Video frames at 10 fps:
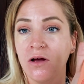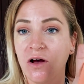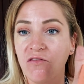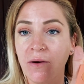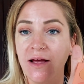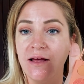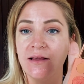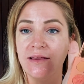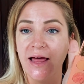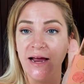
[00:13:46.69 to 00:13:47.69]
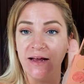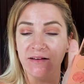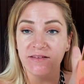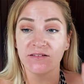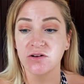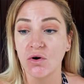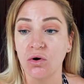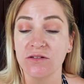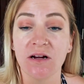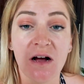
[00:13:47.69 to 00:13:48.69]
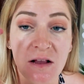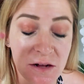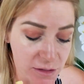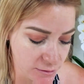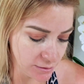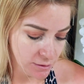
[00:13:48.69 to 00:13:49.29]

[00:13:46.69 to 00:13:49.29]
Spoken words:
of my lightest golden color